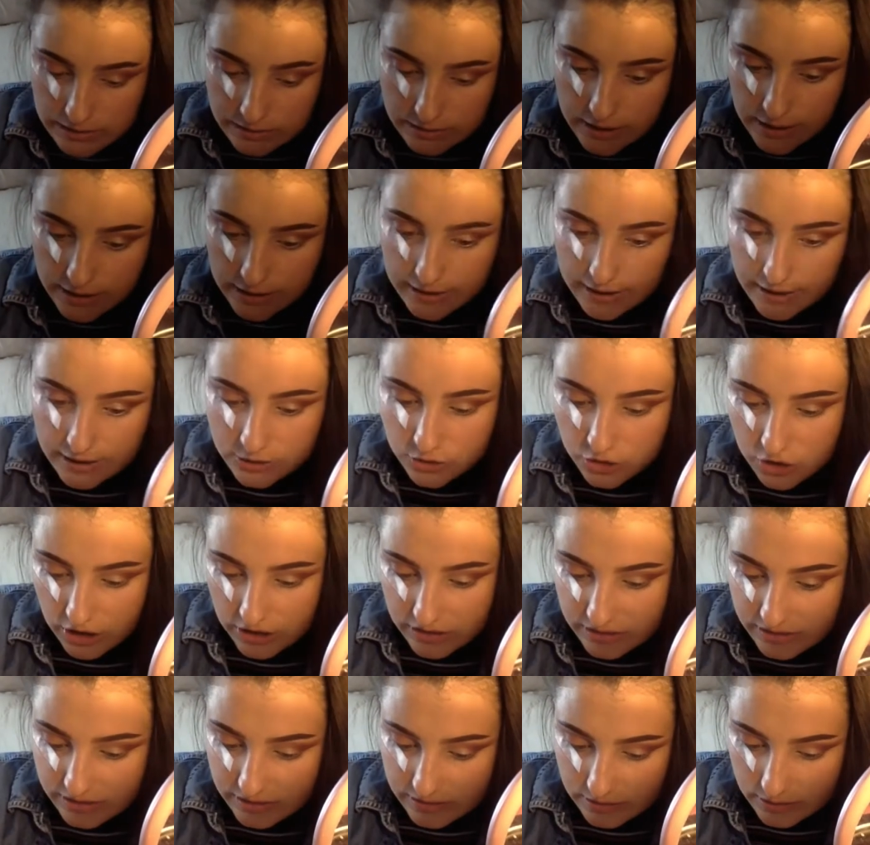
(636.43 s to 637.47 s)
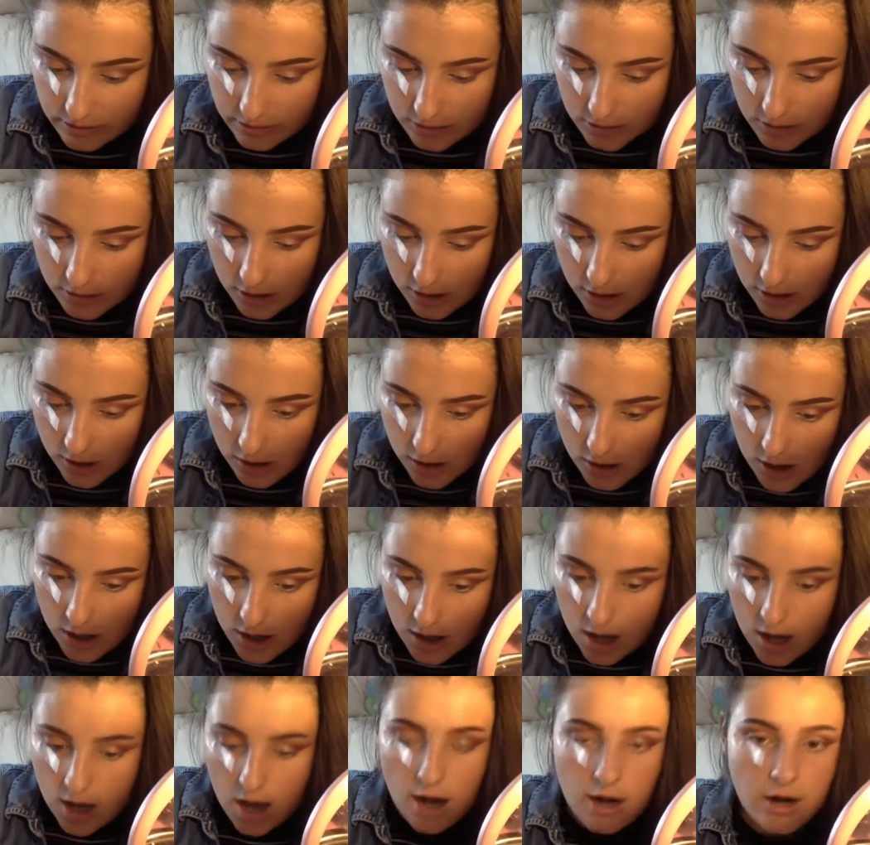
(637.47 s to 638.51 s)
Taking just
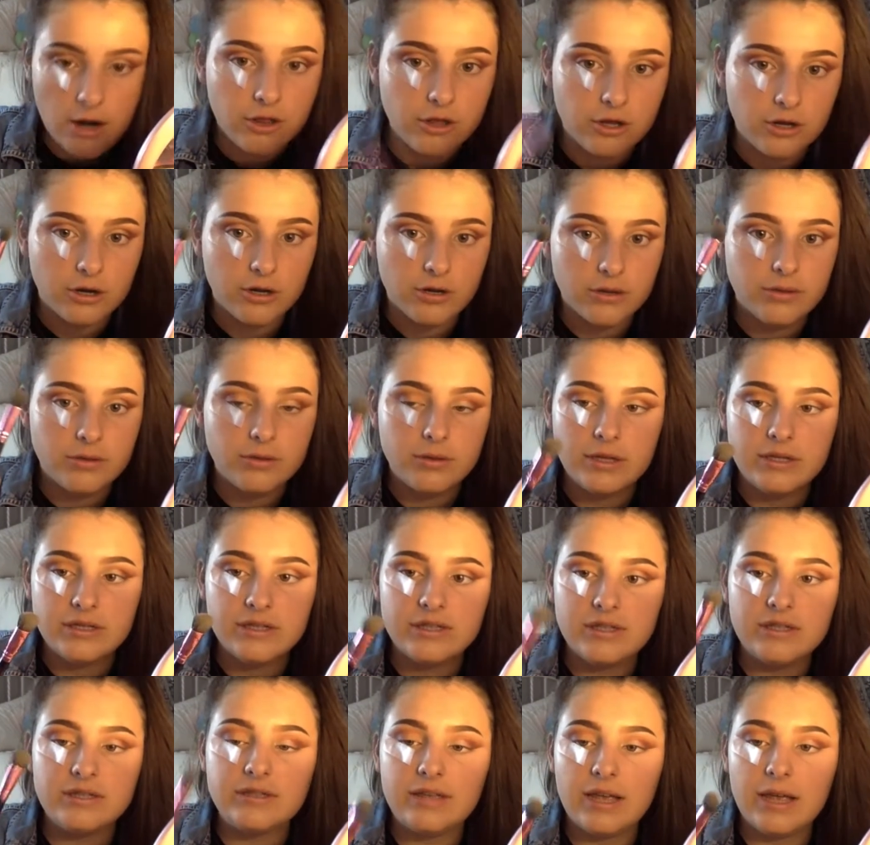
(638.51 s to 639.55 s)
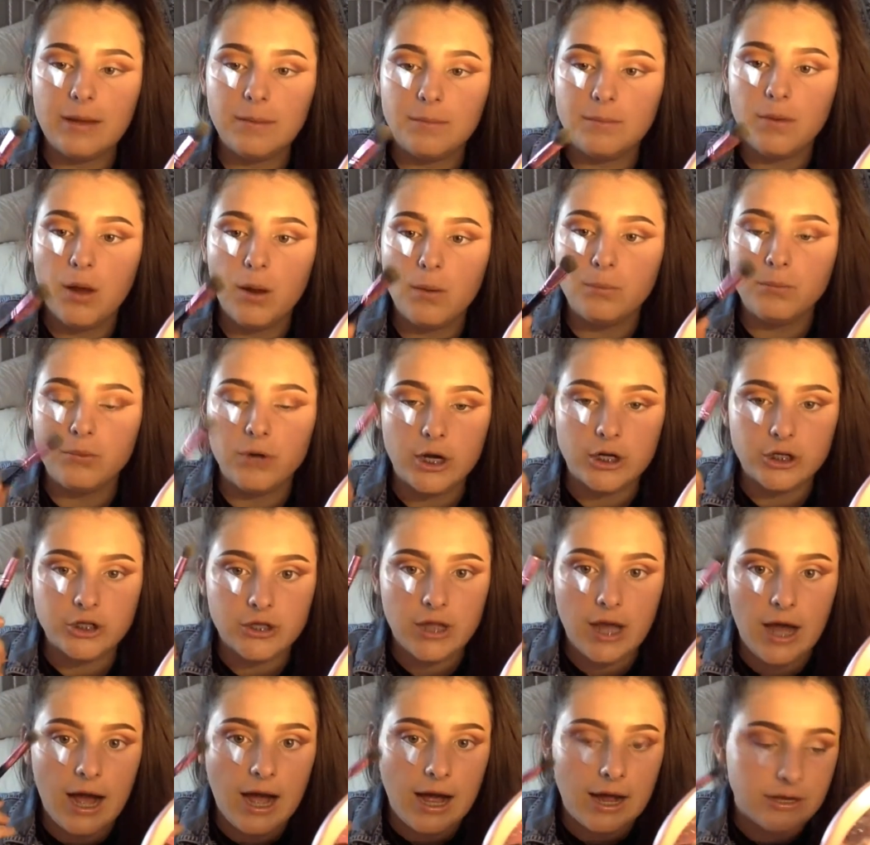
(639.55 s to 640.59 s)
another, this is the same brush
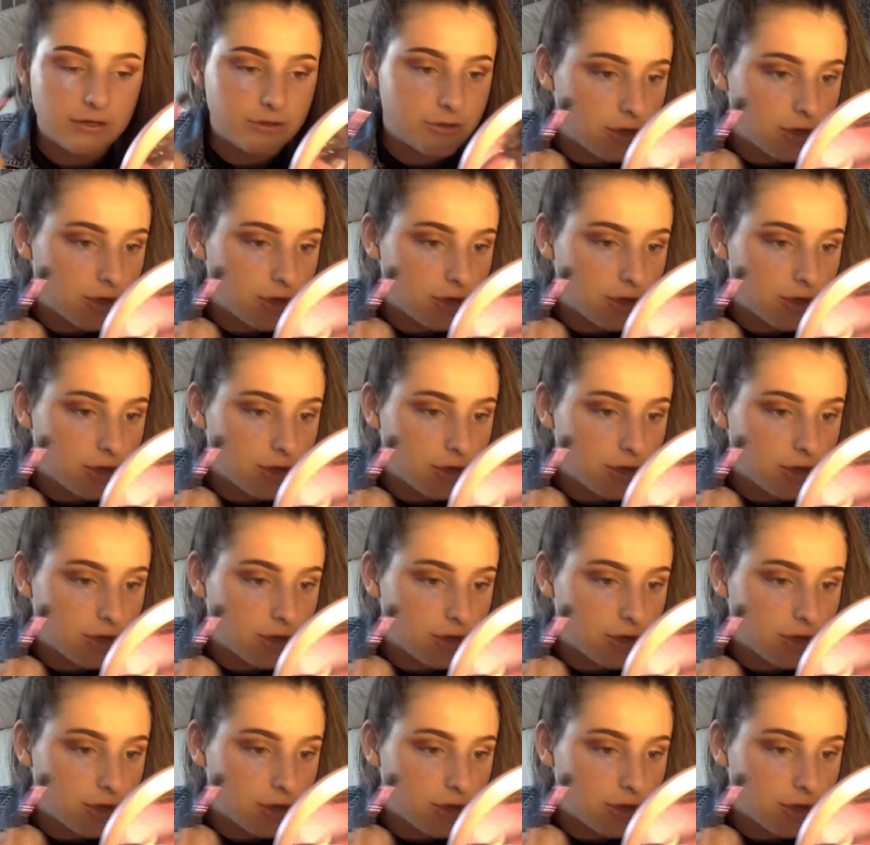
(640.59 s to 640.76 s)
that has